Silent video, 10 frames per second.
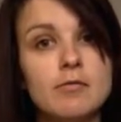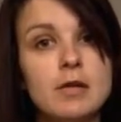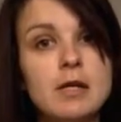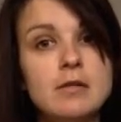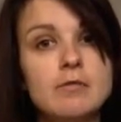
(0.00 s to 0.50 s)

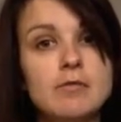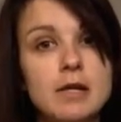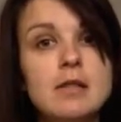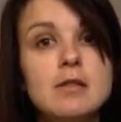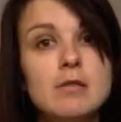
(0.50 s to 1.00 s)
fleet,
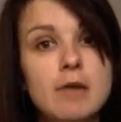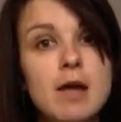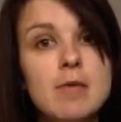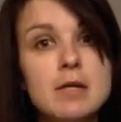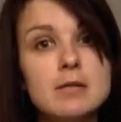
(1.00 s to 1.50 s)
fleet the
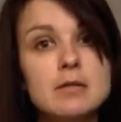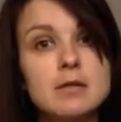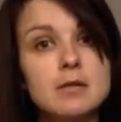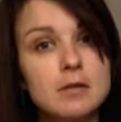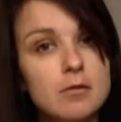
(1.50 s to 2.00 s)
rabbit,
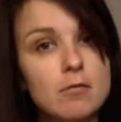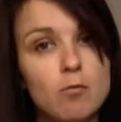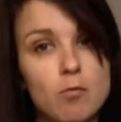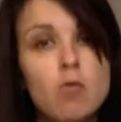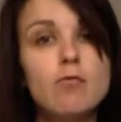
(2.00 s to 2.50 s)

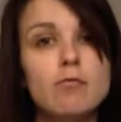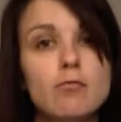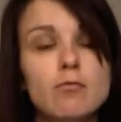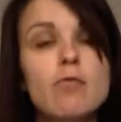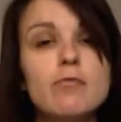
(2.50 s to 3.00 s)
woof,
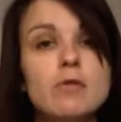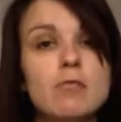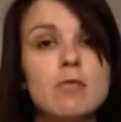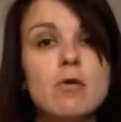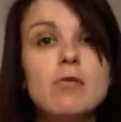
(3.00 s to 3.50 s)
woof the
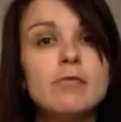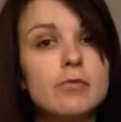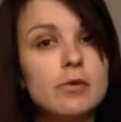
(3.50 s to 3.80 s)
wolf,